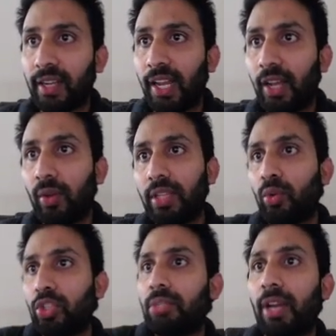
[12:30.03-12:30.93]
Click on the
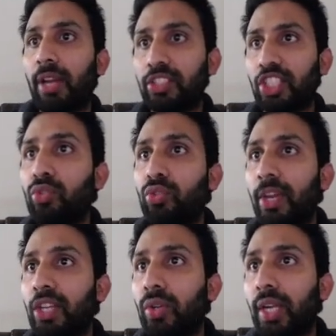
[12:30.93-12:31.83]
question mark just to
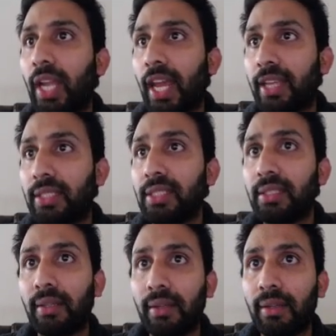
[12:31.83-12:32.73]
make sure it exists
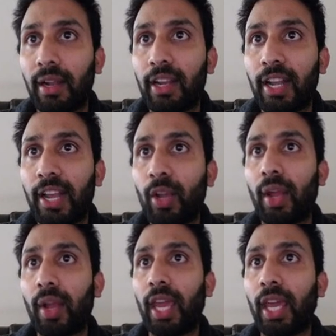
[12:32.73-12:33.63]
and click
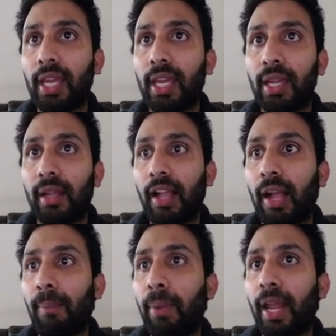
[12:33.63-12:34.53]
OK,
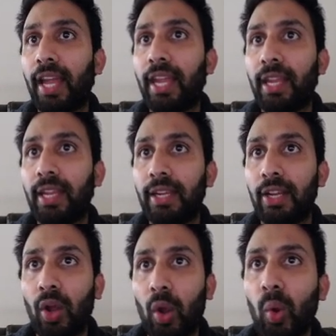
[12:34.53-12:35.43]
apply,
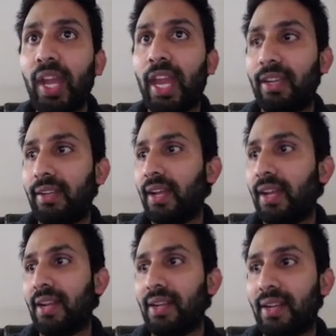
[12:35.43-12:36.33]
OK,
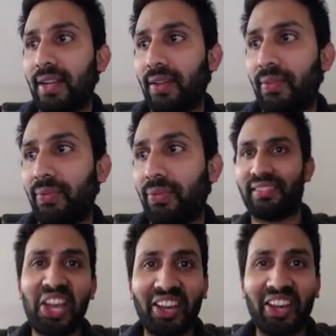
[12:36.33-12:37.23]
done.
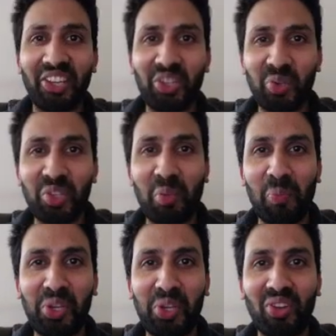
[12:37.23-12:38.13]
You know the
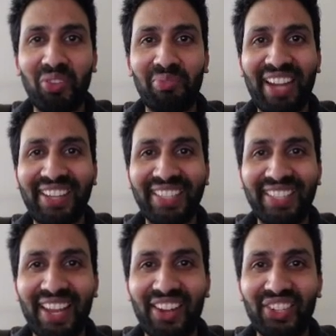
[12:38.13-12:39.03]
beauty of matrix
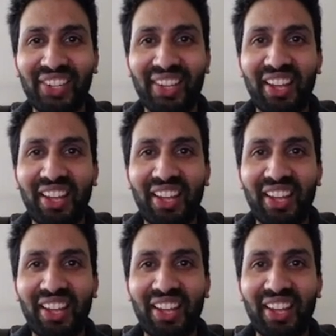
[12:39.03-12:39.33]
layout?